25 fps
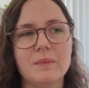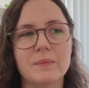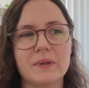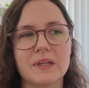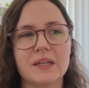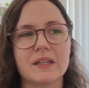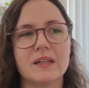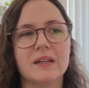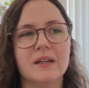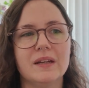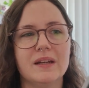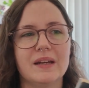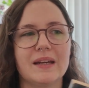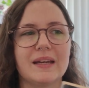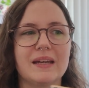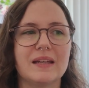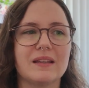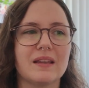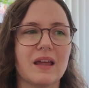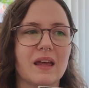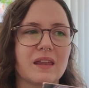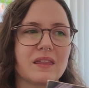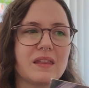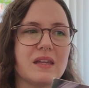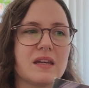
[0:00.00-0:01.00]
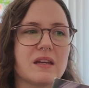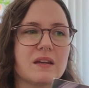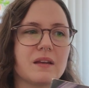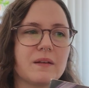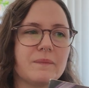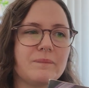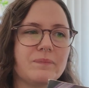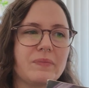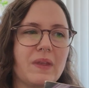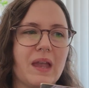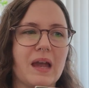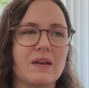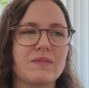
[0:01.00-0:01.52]
But I think
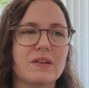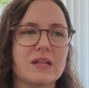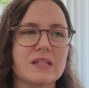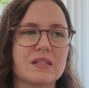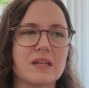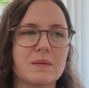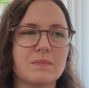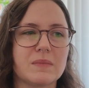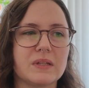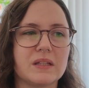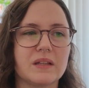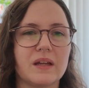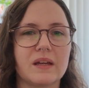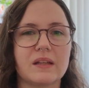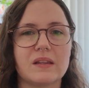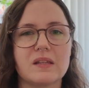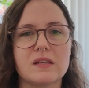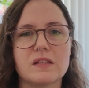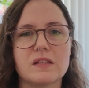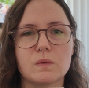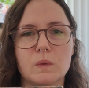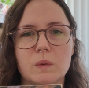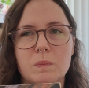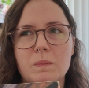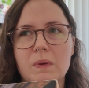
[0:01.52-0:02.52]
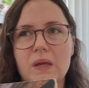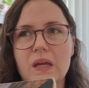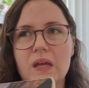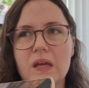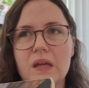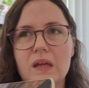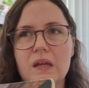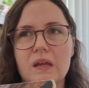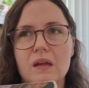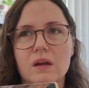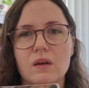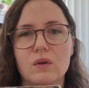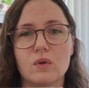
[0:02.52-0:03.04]
having something like would
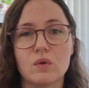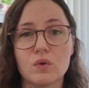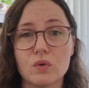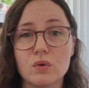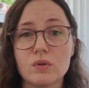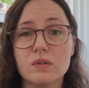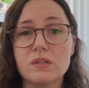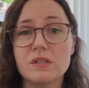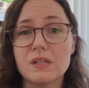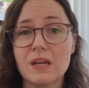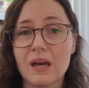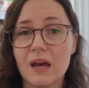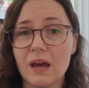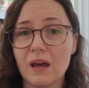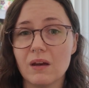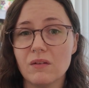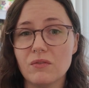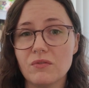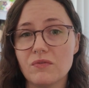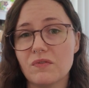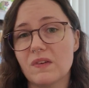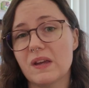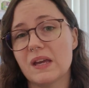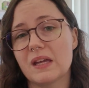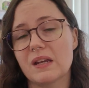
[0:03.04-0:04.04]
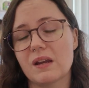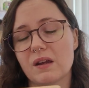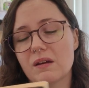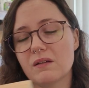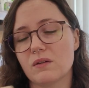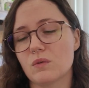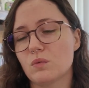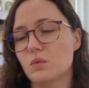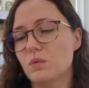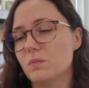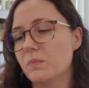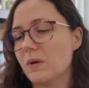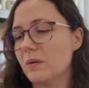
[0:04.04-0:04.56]
be good to have, and I
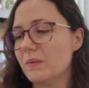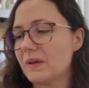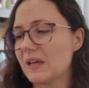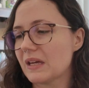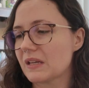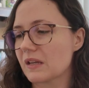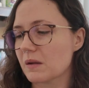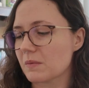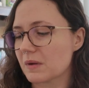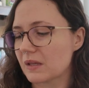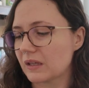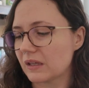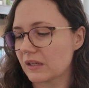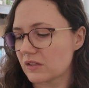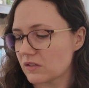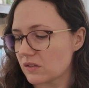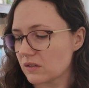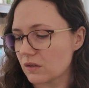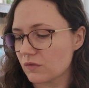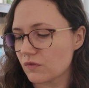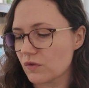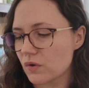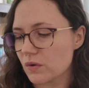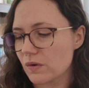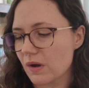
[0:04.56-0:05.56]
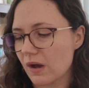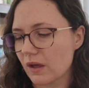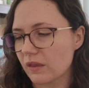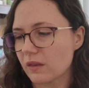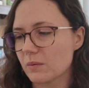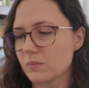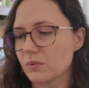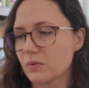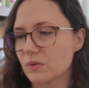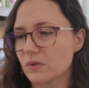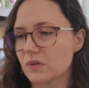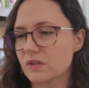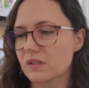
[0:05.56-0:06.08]
will probably end up collecting a few other
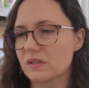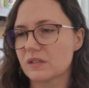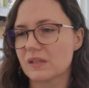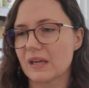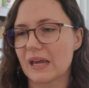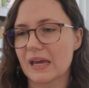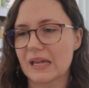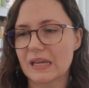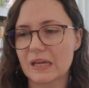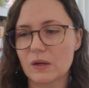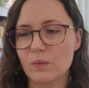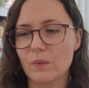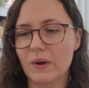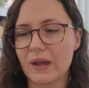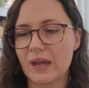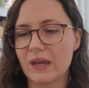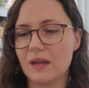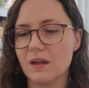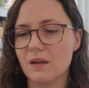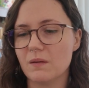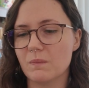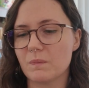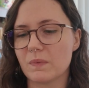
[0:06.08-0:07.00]
books anyway.